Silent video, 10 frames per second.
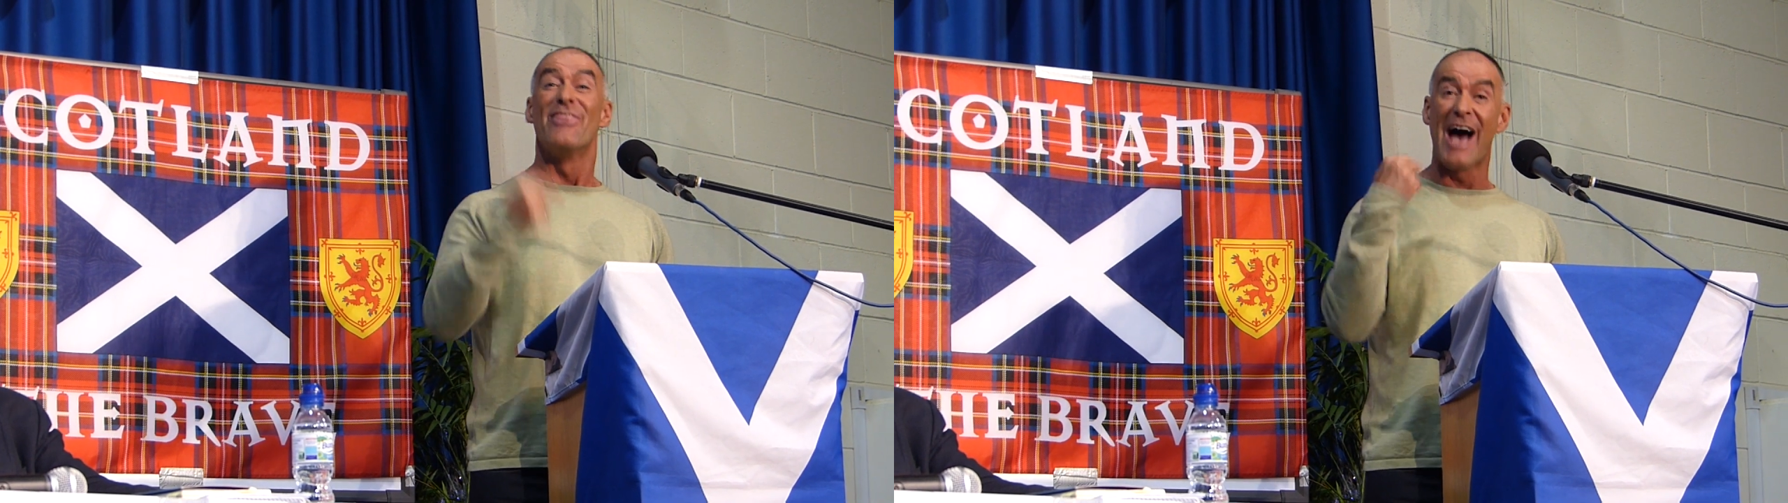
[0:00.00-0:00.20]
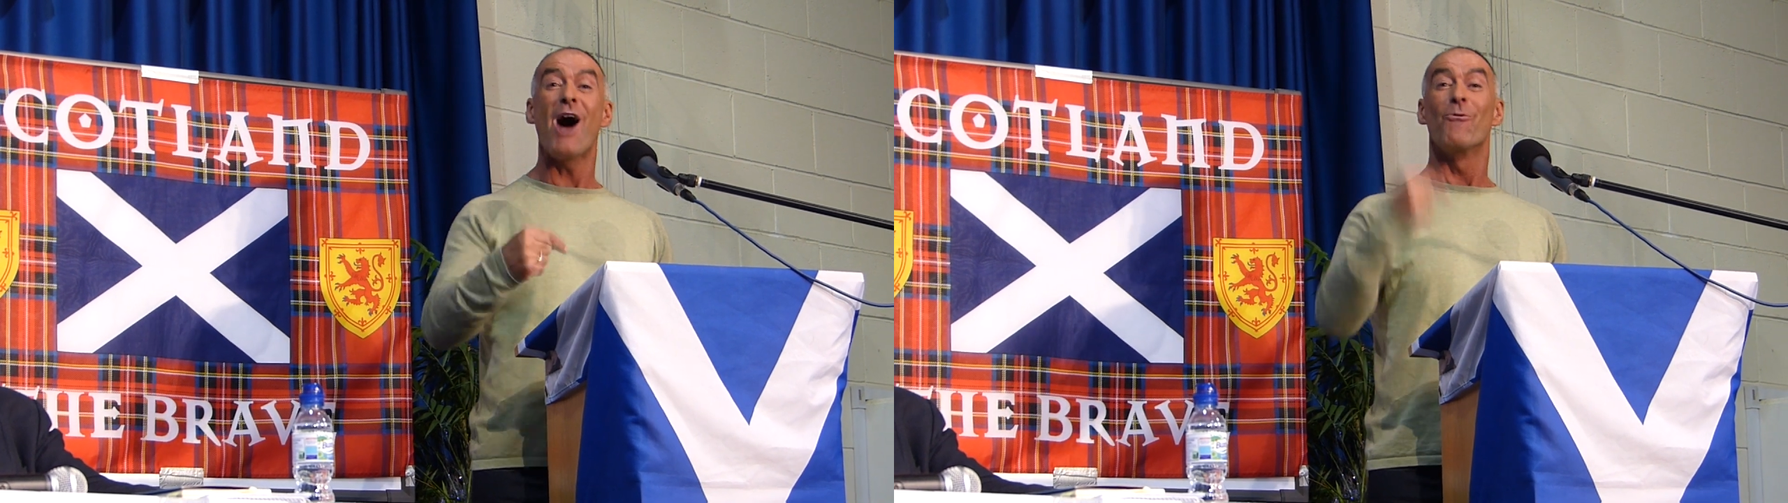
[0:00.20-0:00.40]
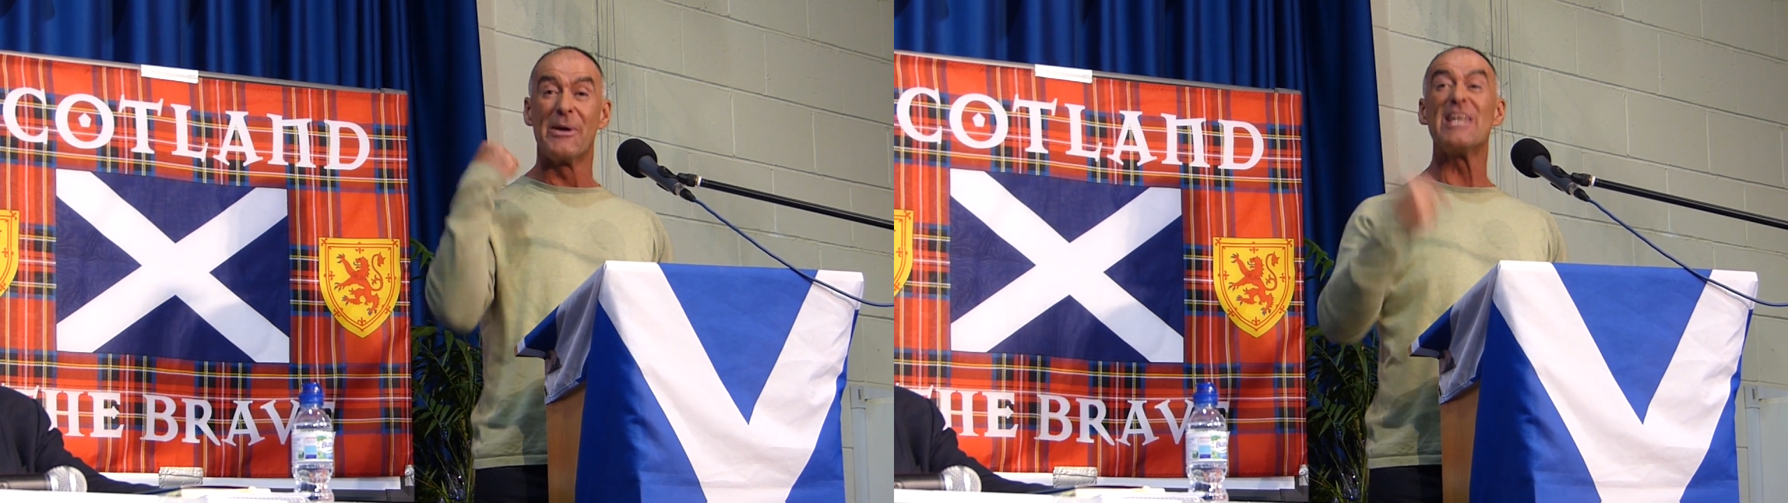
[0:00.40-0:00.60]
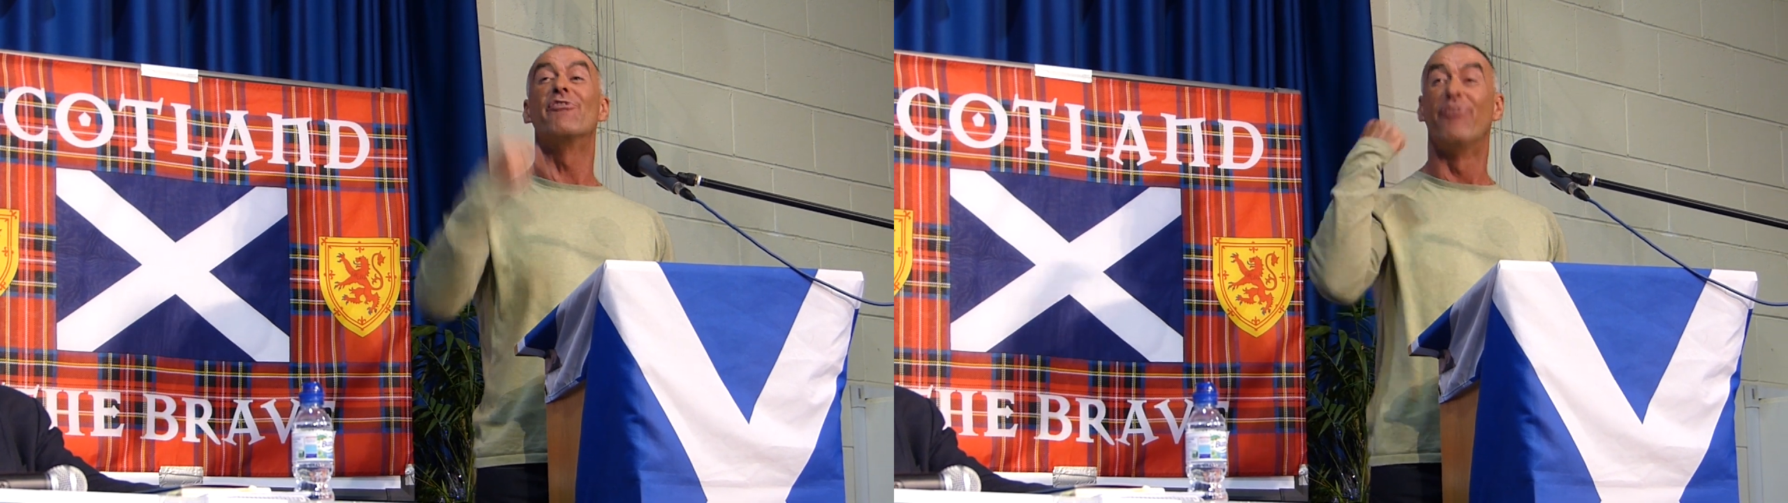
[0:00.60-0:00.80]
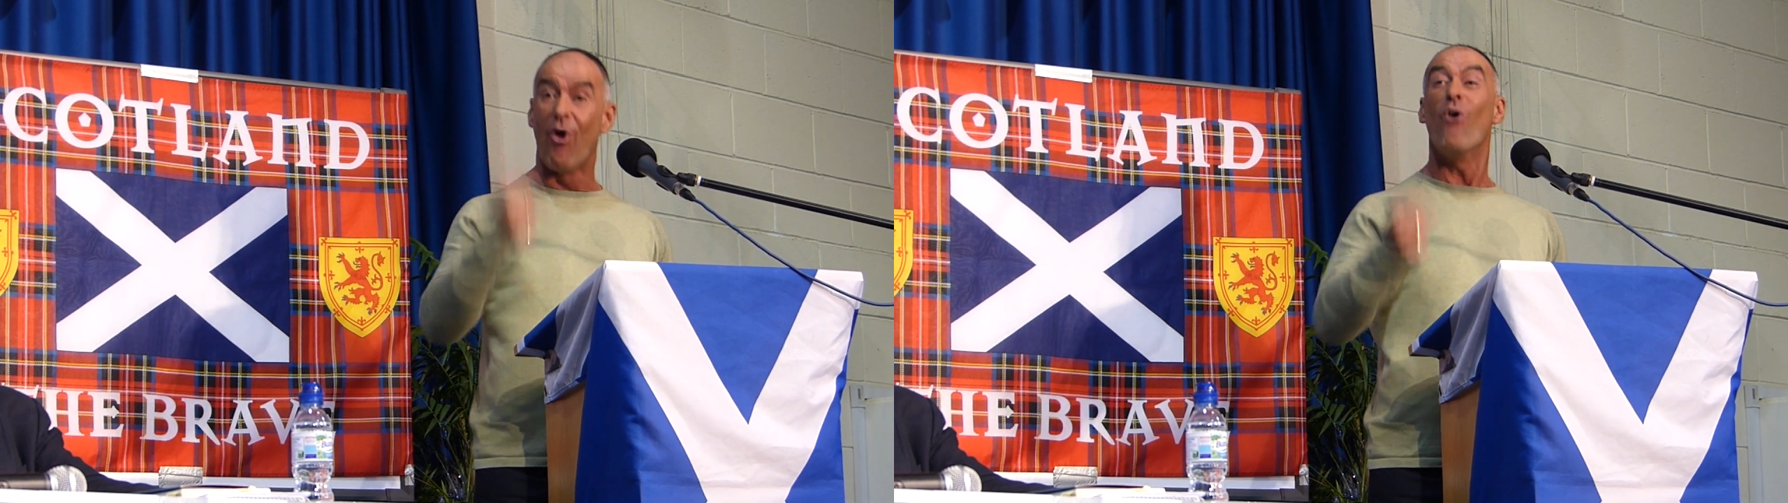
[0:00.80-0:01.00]
that we
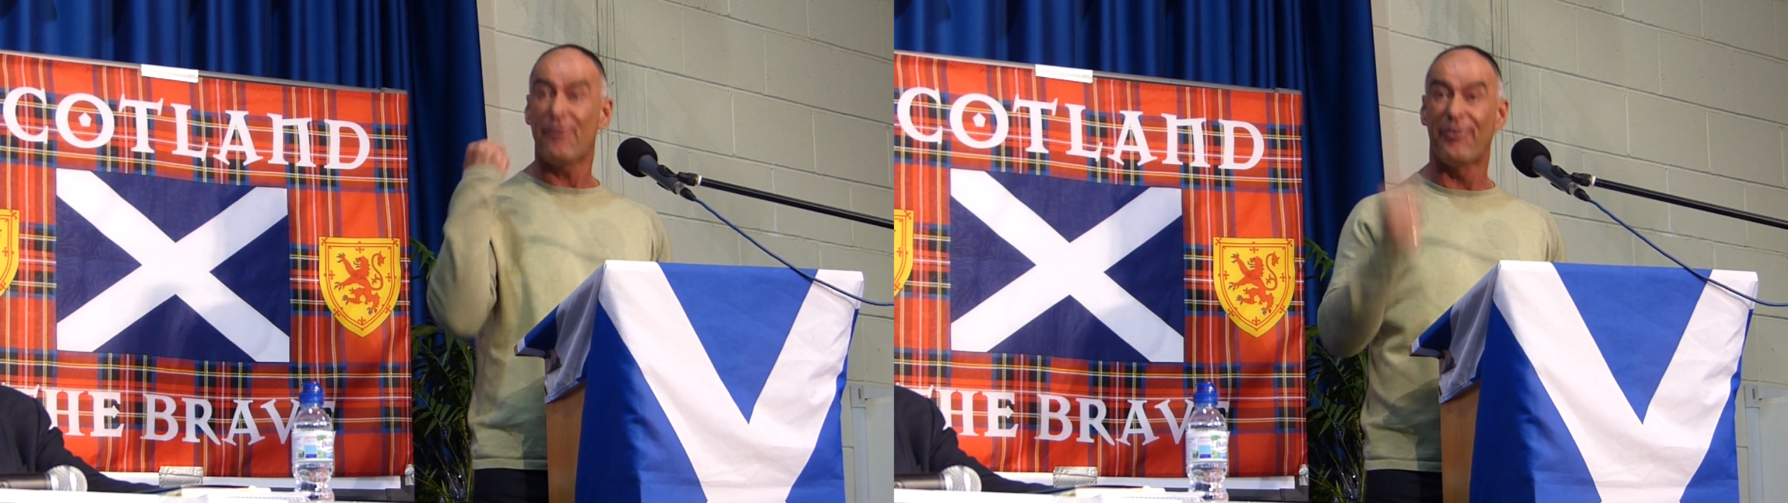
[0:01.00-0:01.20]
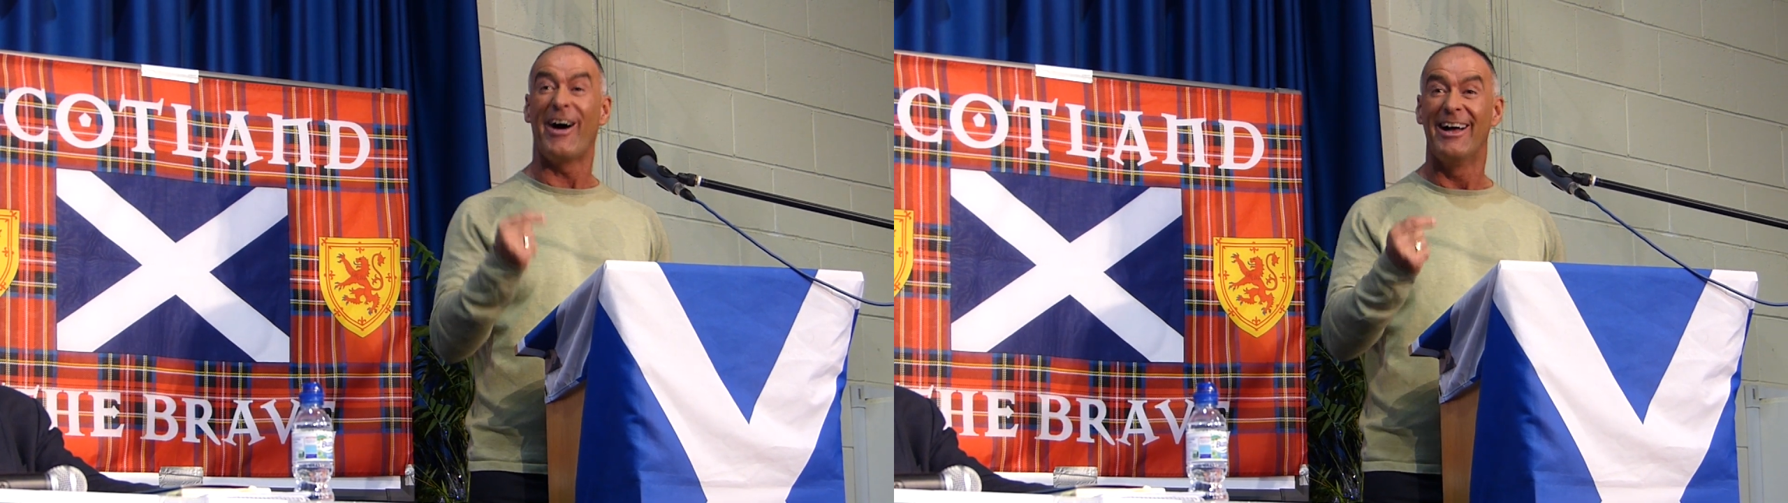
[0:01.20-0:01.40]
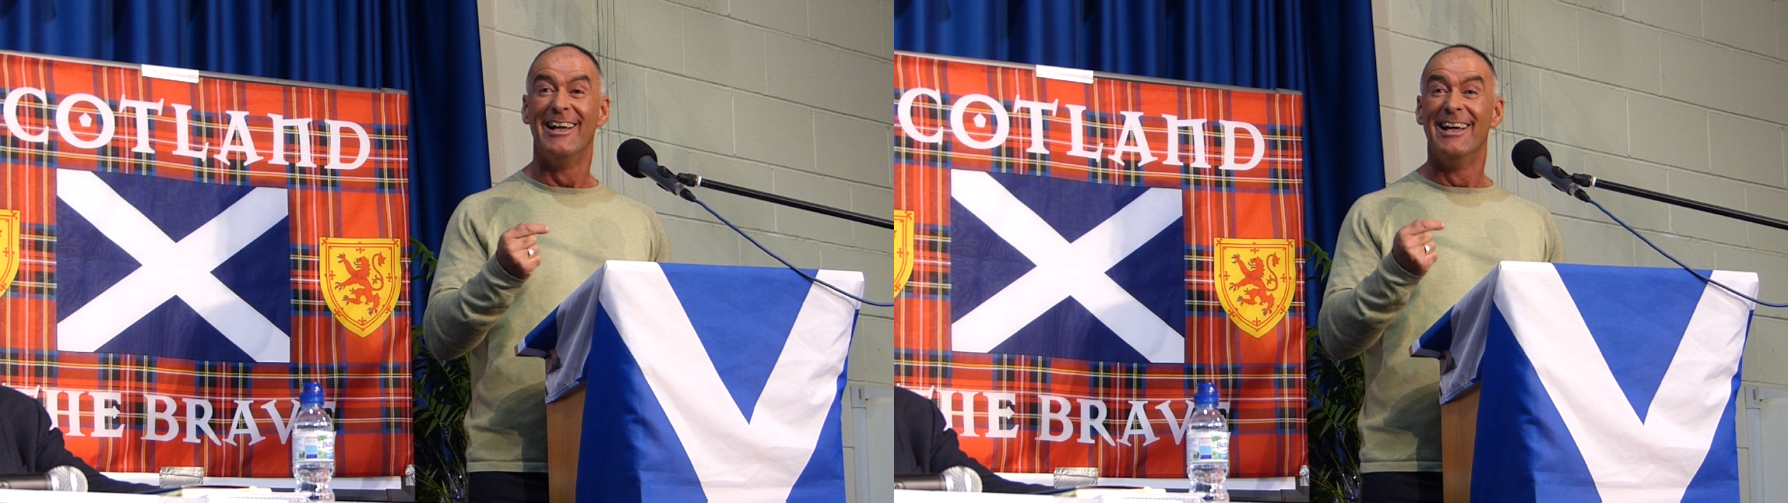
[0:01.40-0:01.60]
vote for.